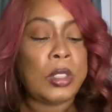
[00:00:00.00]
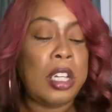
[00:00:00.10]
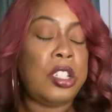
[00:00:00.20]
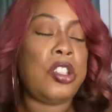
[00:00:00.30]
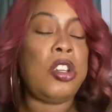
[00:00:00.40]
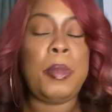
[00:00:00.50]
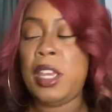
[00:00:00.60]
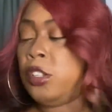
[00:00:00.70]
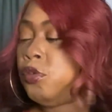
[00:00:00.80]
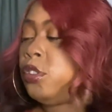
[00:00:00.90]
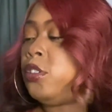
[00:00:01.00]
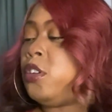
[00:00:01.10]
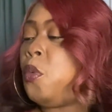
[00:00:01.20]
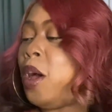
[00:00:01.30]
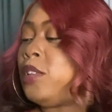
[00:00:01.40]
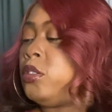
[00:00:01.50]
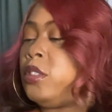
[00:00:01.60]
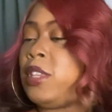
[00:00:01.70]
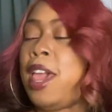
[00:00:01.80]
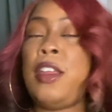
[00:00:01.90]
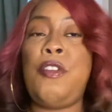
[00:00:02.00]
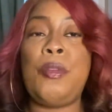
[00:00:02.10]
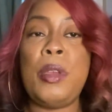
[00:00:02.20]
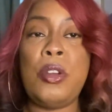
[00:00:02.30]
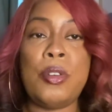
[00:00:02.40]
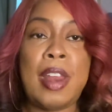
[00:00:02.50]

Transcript: And it's going to be interesting to watch Zaddy from here on